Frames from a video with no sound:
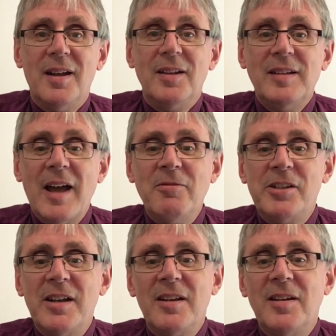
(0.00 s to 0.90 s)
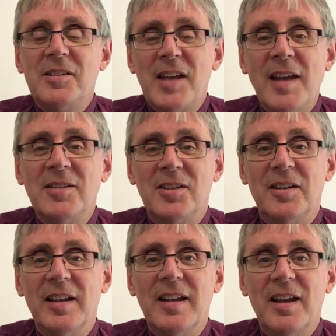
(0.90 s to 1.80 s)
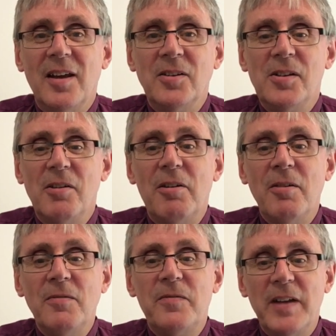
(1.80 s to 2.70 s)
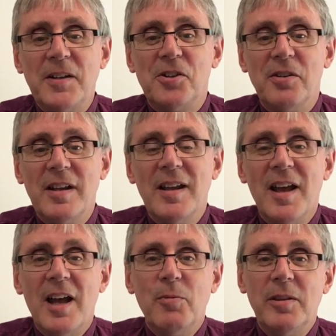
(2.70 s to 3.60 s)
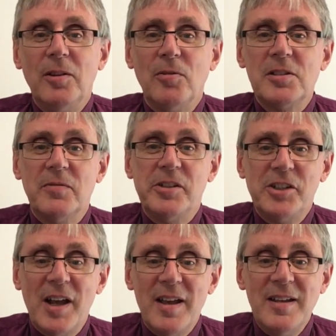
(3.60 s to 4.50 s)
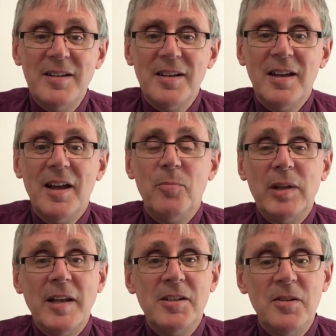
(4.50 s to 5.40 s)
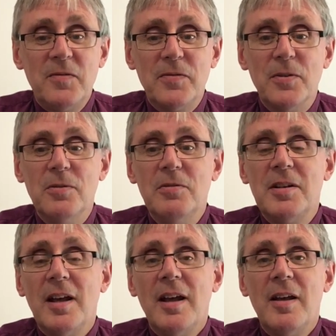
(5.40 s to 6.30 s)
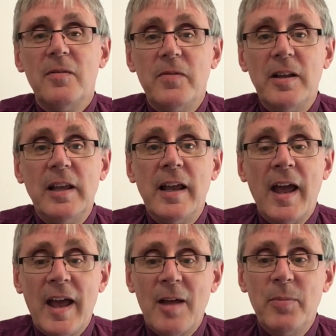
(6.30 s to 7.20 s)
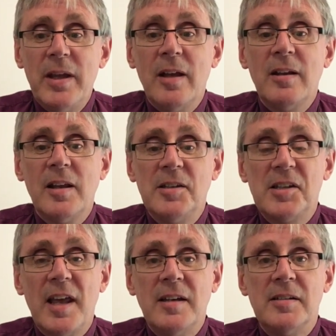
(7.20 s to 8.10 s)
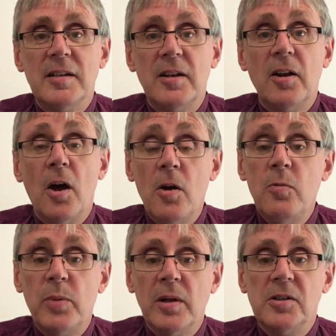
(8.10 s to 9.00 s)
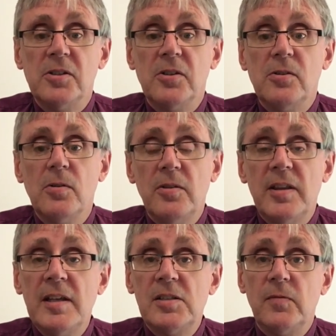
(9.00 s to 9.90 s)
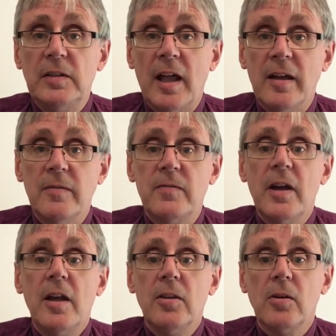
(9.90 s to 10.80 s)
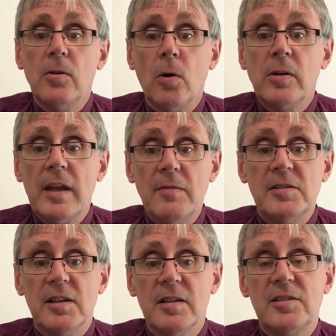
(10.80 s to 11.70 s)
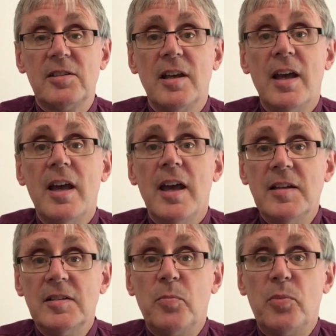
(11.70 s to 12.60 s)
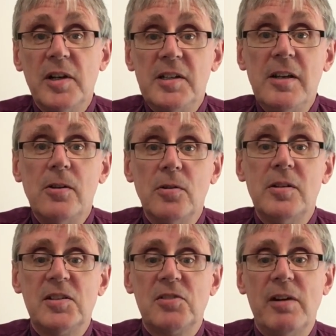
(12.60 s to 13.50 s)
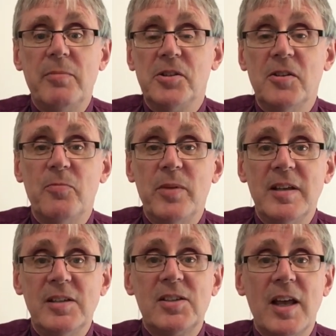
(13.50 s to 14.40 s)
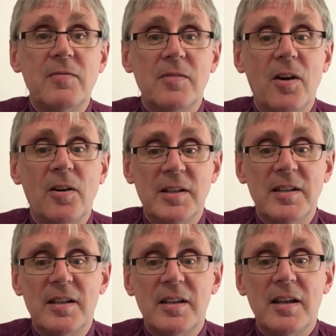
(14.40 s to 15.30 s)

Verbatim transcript: Lounging contentedly under your own fig tree with lots of shade, plenty of food, feeling happy and contented and open to the good things of life that God gives us is a pretty good description of being safeguarded.